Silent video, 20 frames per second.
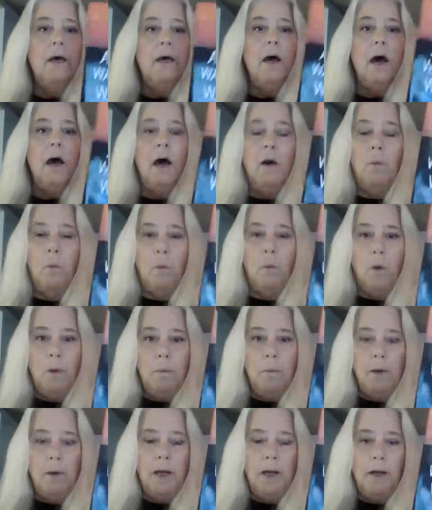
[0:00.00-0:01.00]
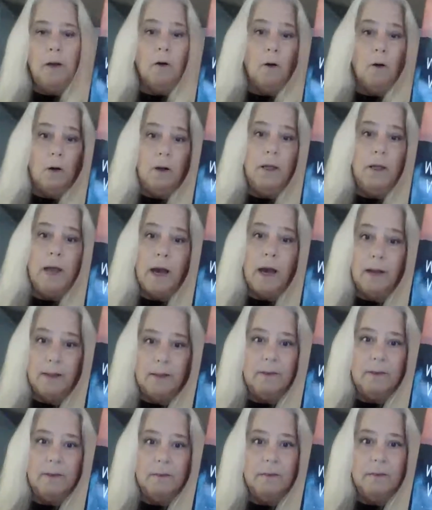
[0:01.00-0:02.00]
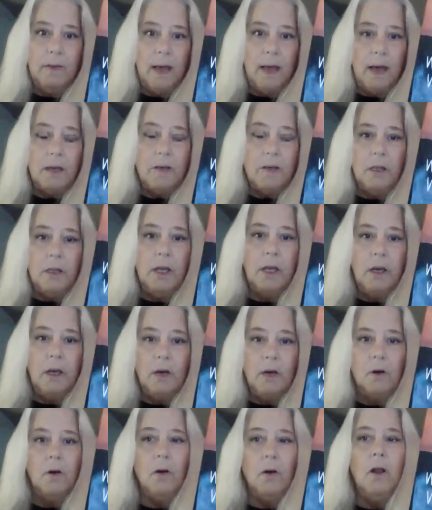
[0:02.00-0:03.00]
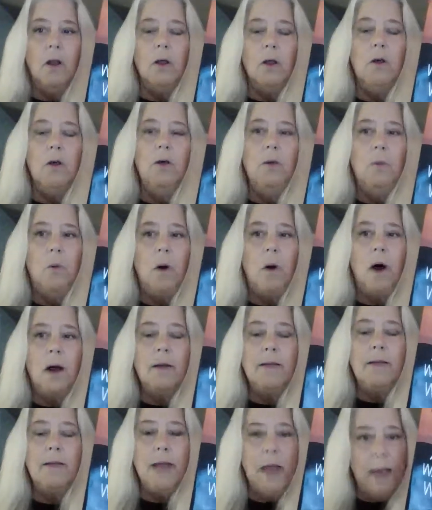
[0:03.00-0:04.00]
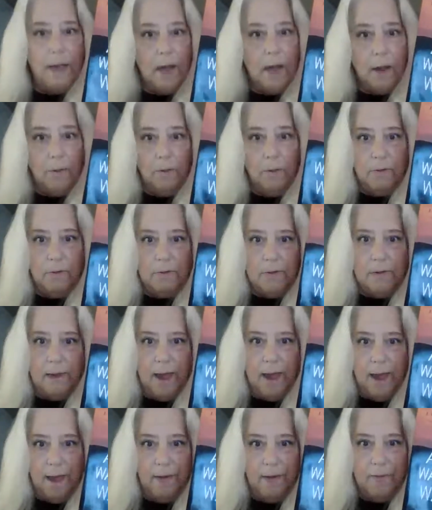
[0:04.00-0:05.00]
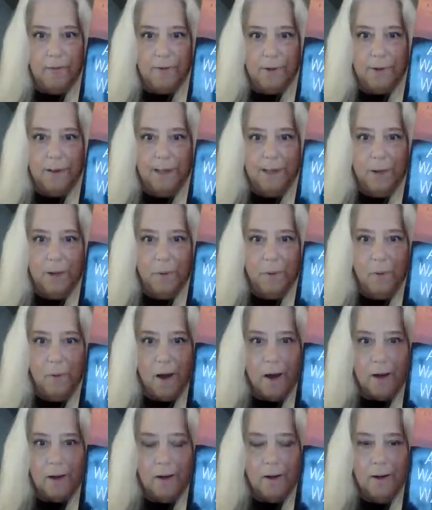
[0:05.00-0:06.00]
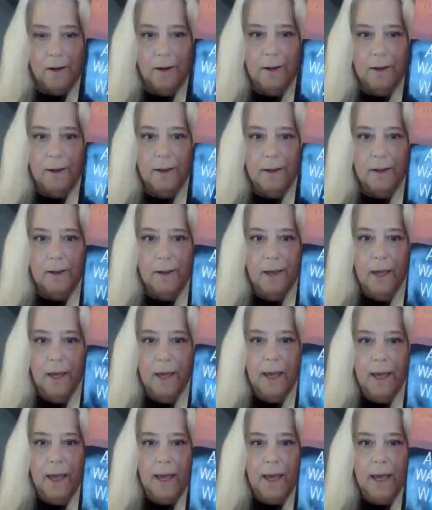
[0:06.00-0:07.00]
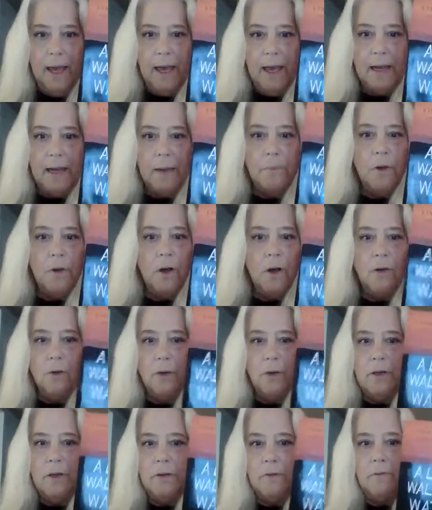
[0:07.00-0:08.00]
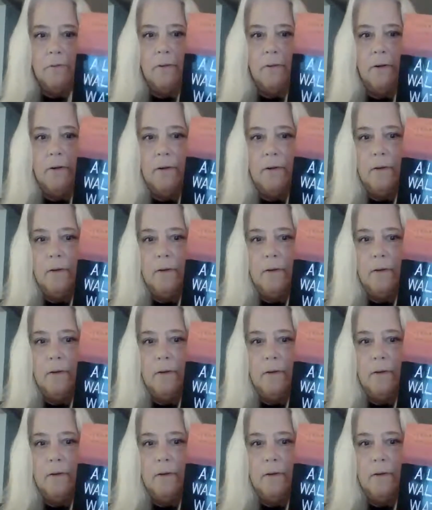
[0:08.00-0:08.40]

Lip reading: a woman or actually a girl, who walked 8 hours a day for clean water. And I'm not going to